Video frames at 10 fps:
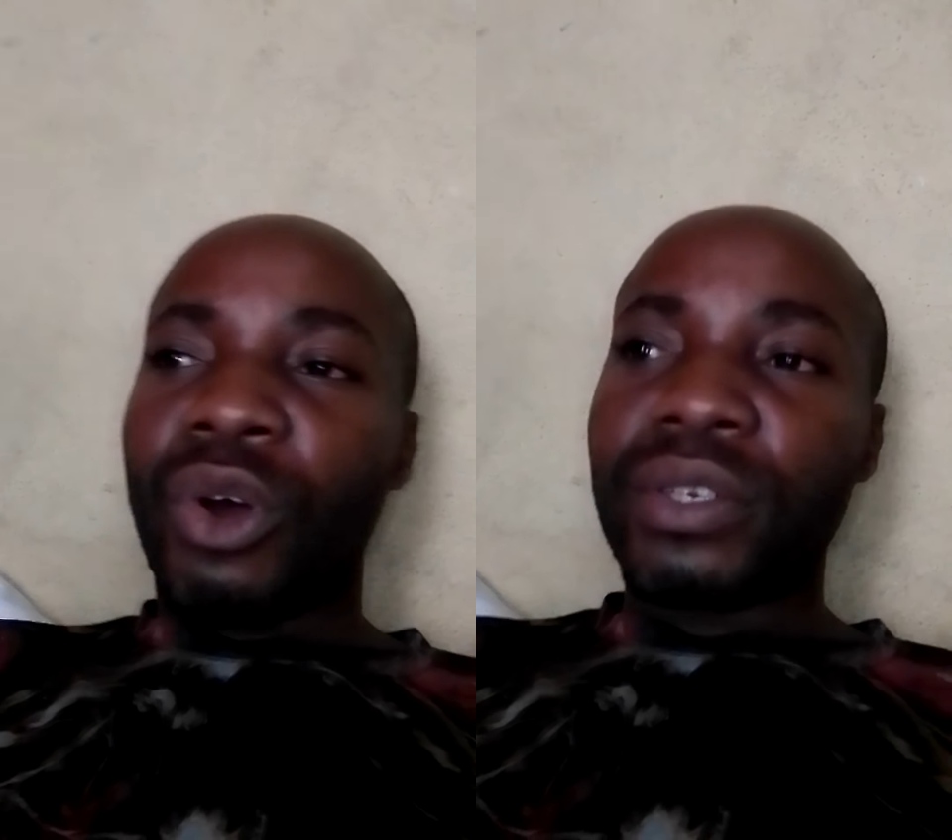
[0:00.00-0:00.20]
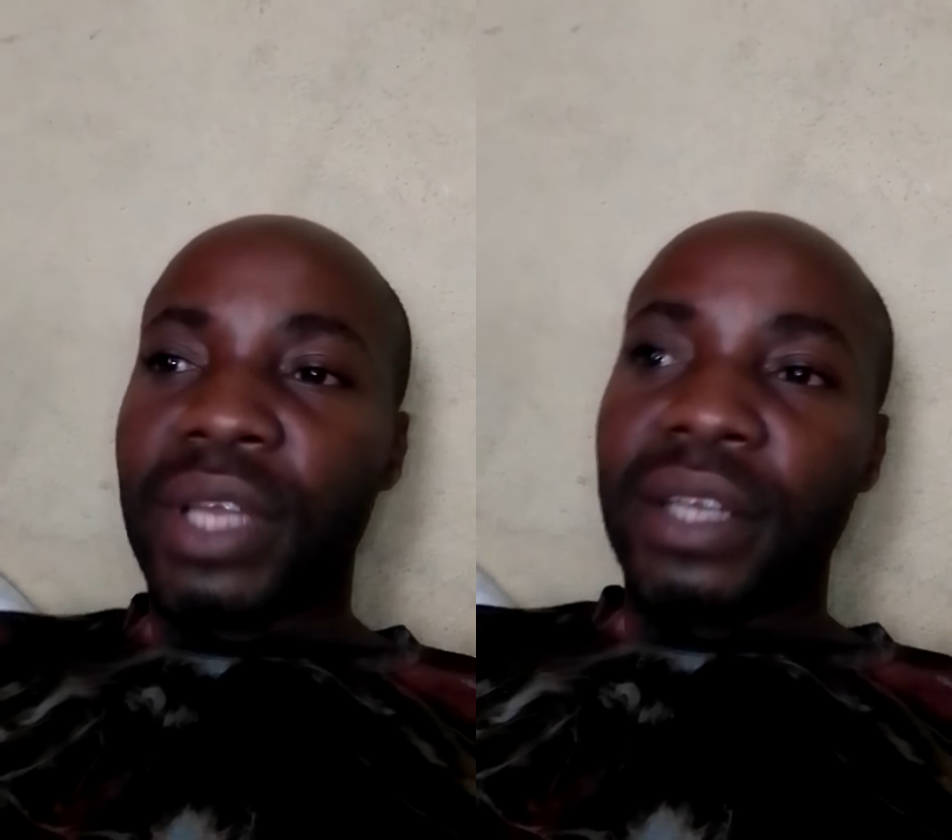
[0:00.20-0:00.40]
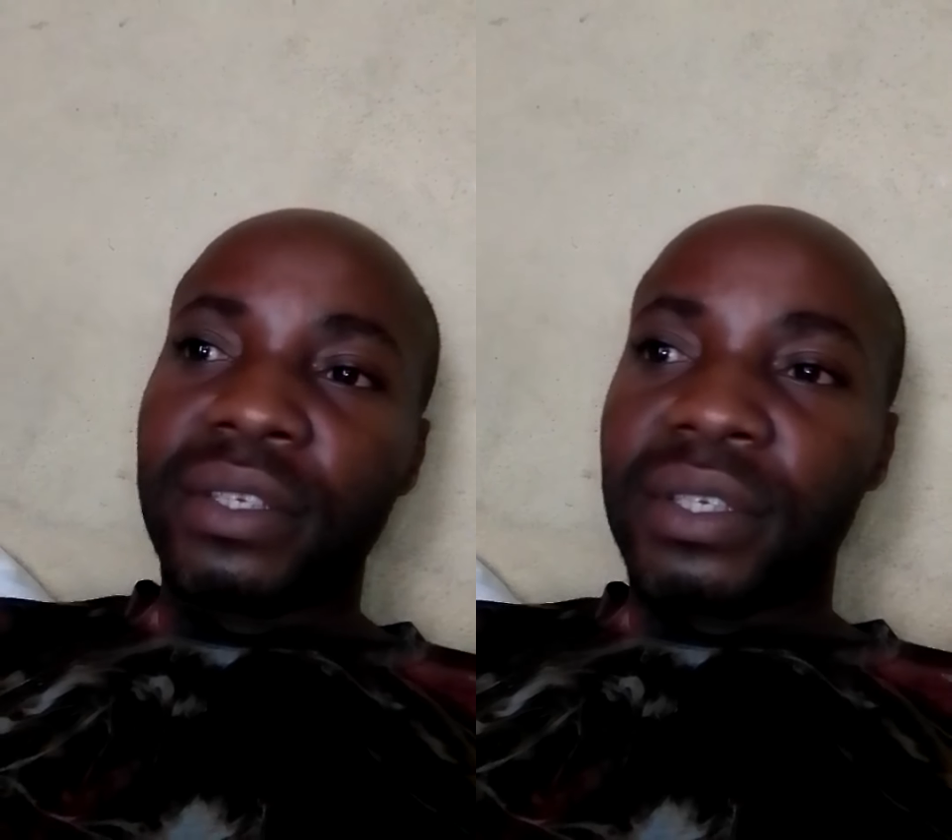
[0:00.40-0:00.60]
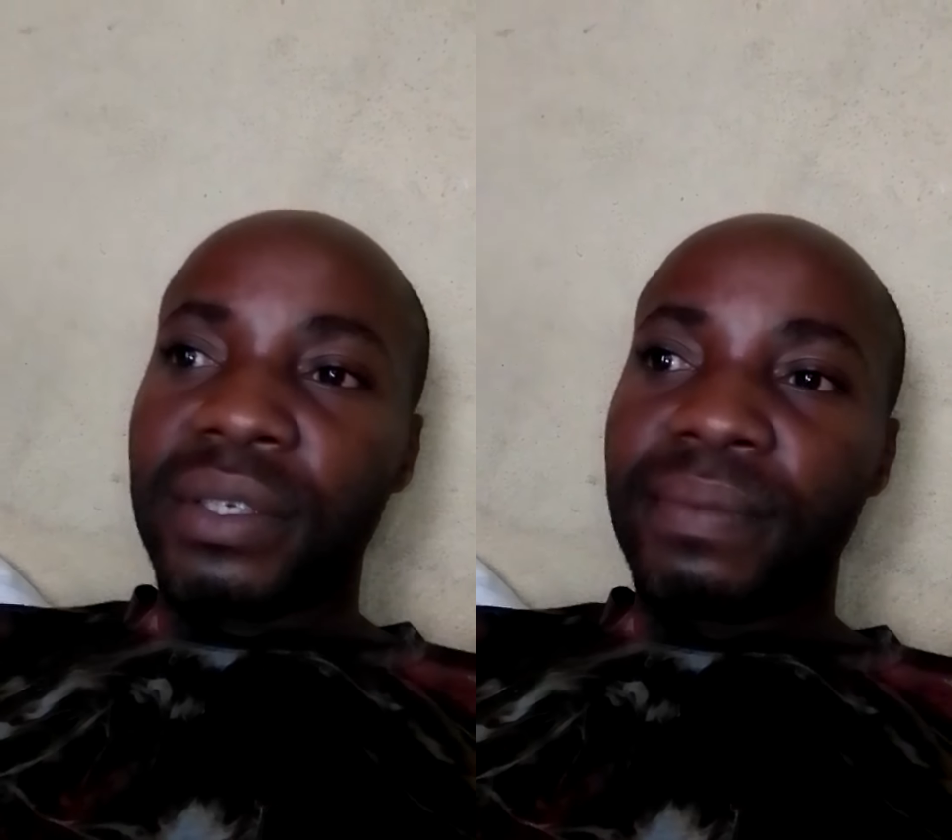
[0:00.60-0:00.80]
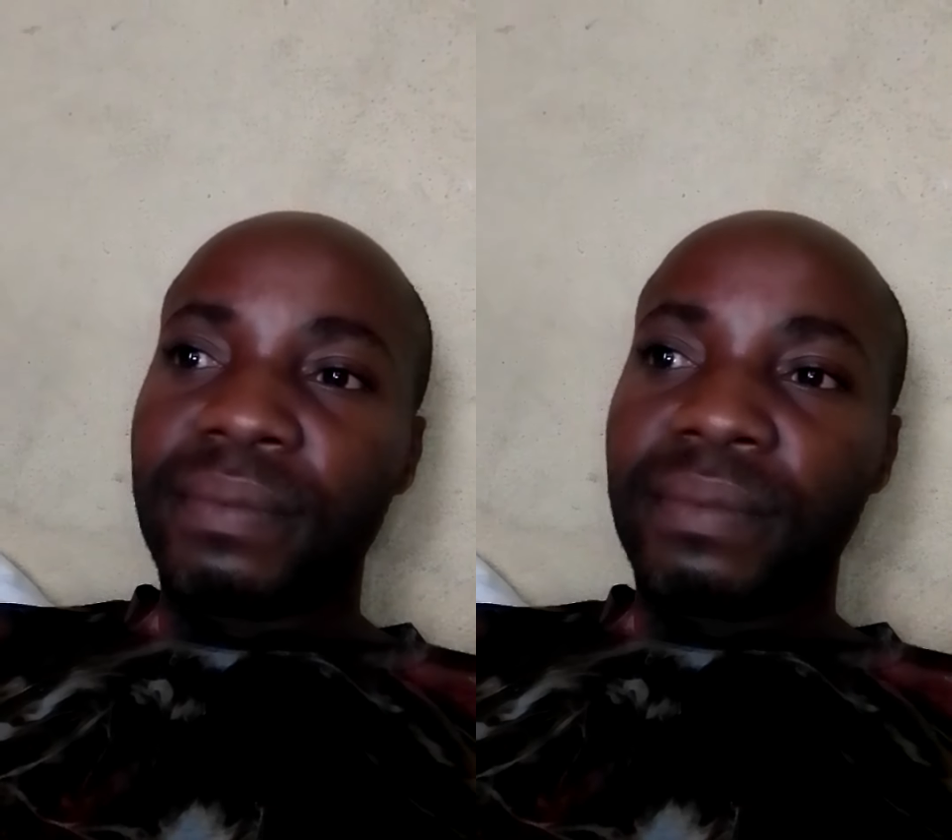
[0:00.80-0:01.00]

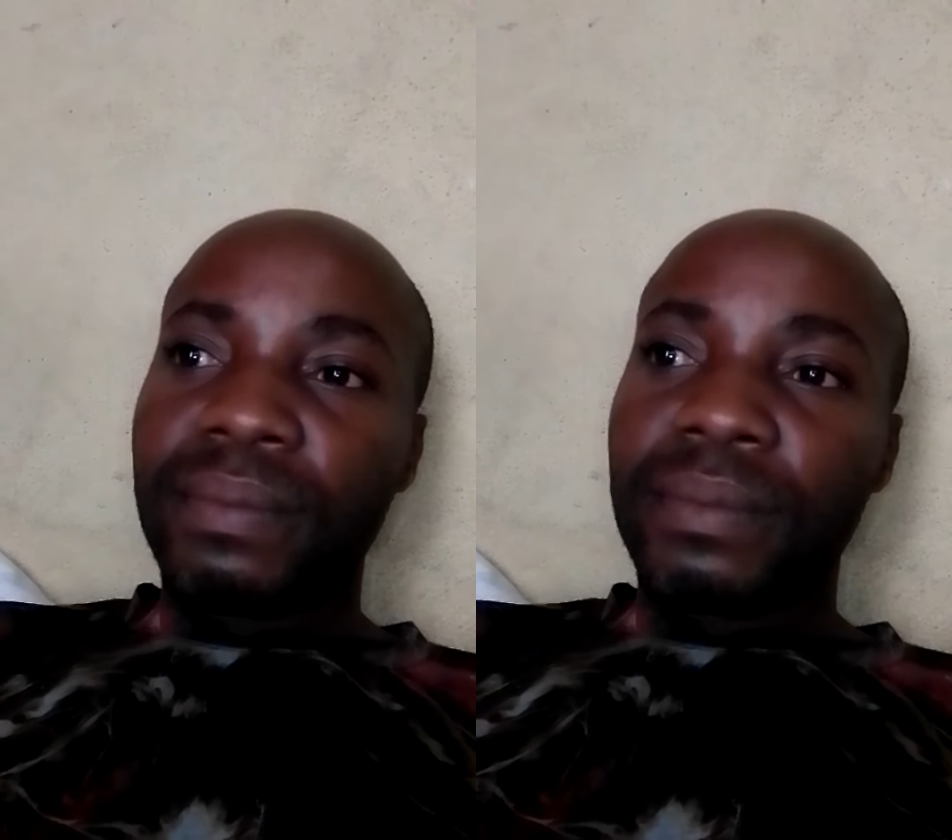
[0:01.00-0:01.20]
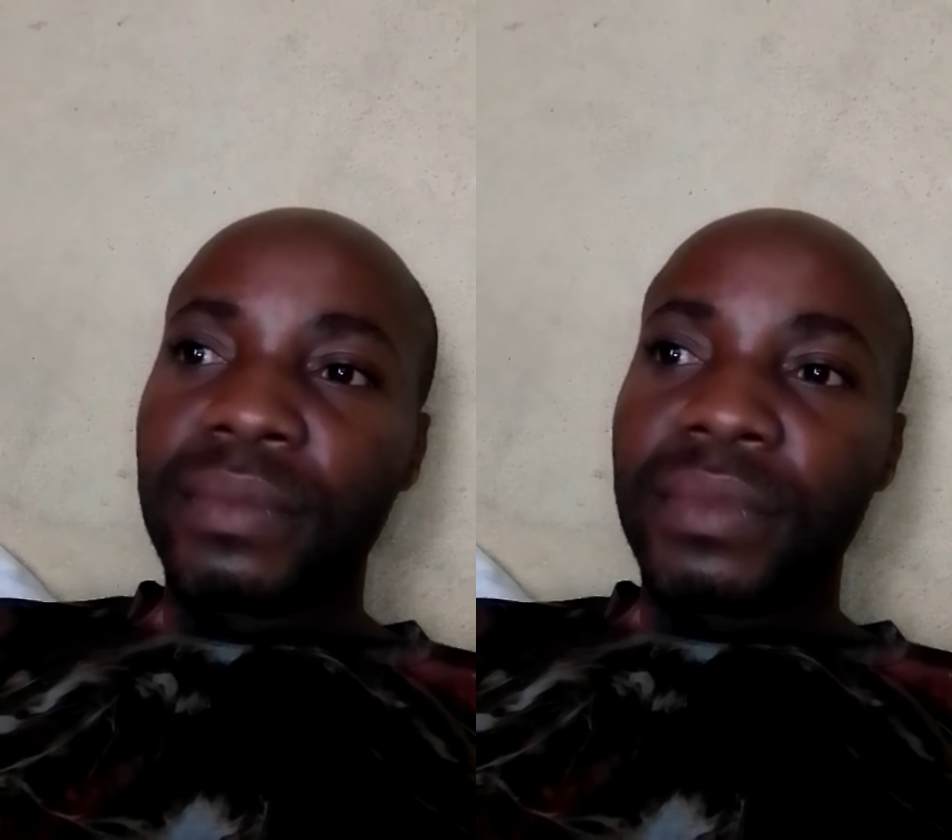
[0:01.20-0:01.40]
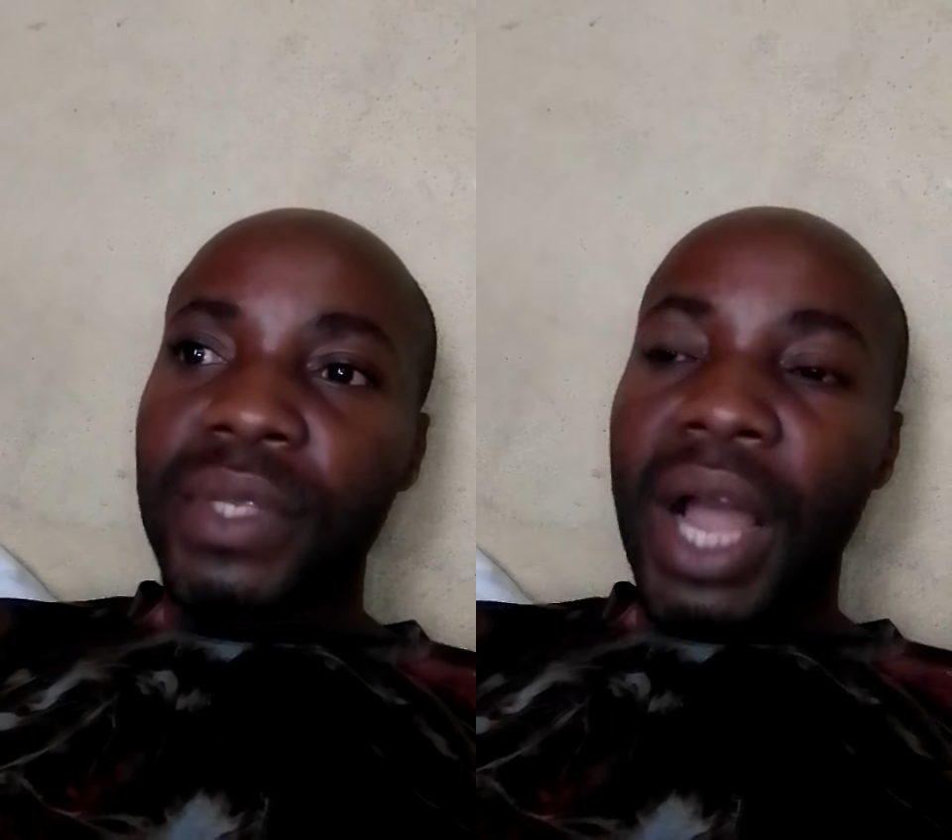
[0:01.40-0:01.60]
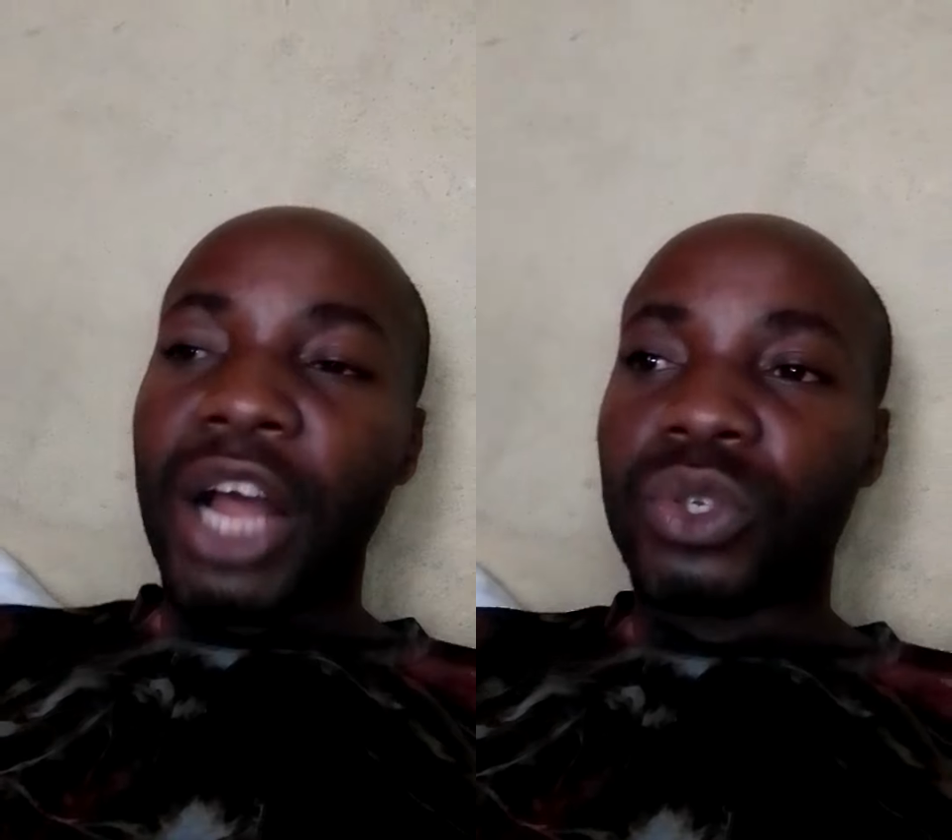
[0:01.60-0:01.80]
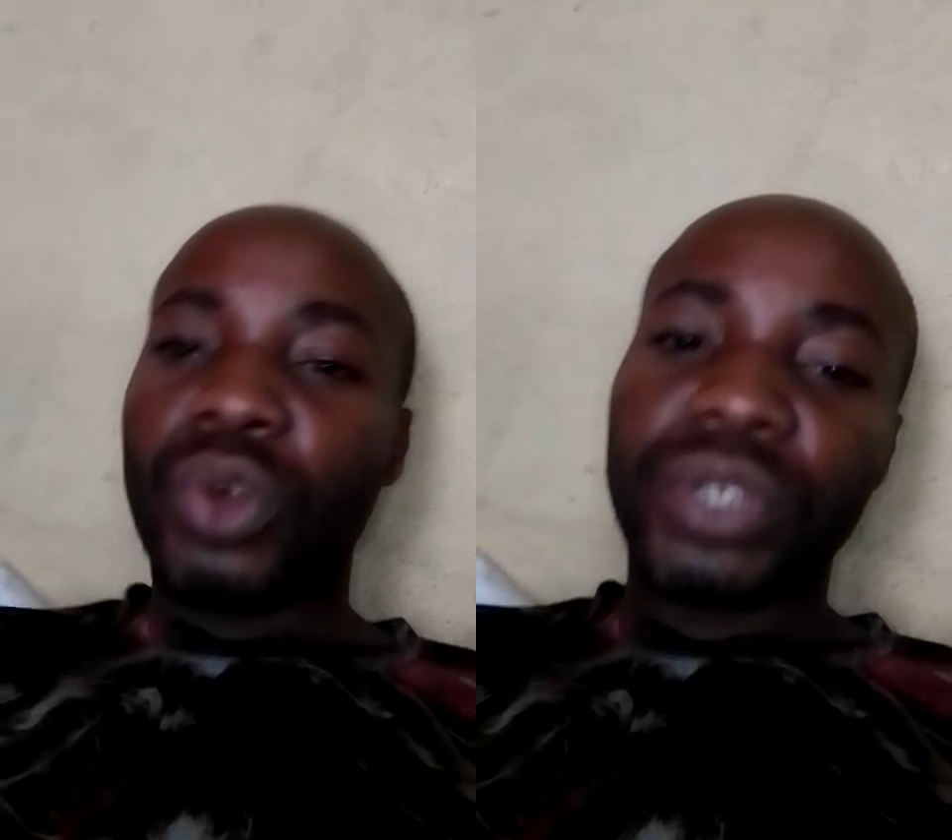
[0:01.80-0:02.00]
contents
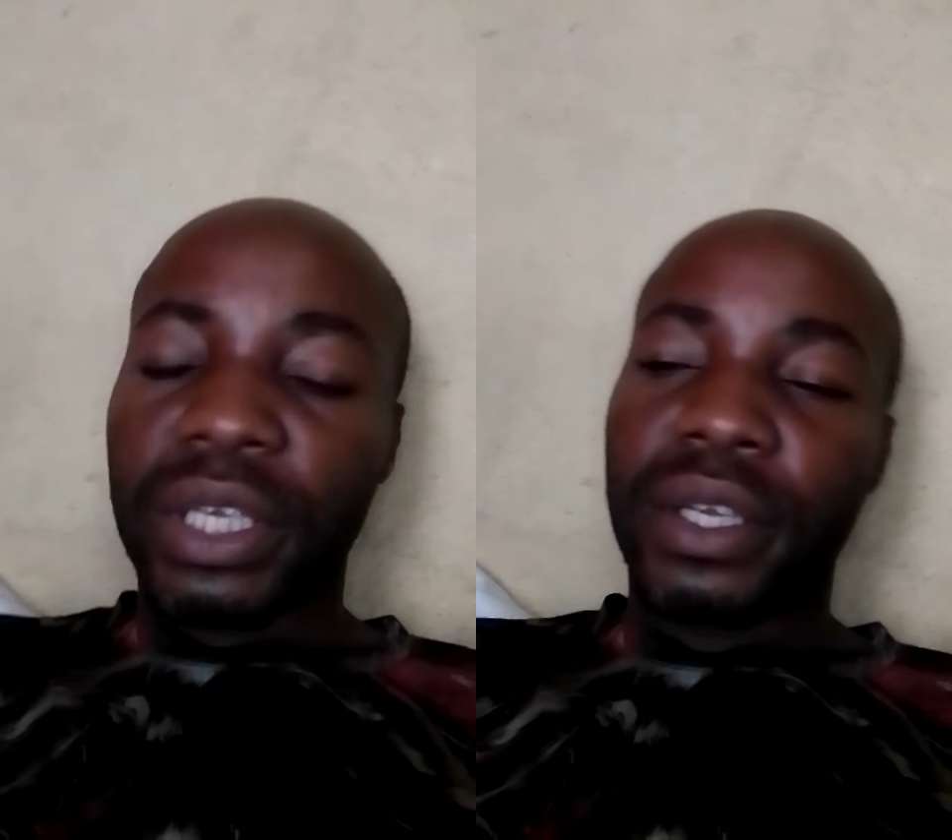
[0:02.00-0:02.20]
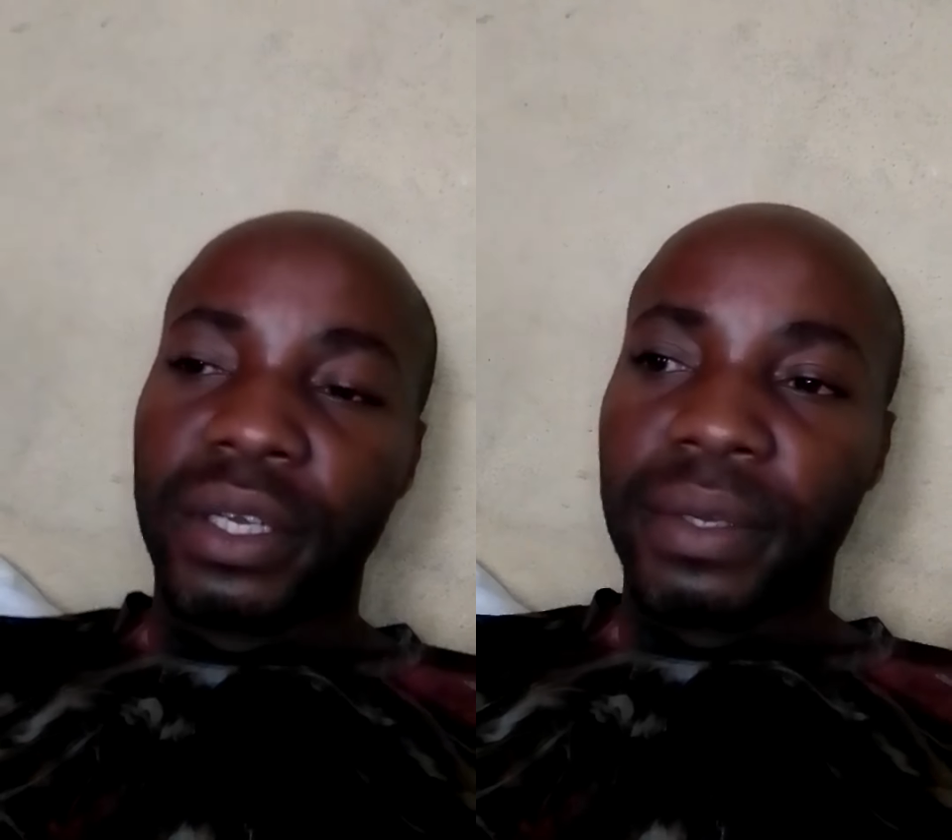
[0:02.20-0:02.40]
are toxic.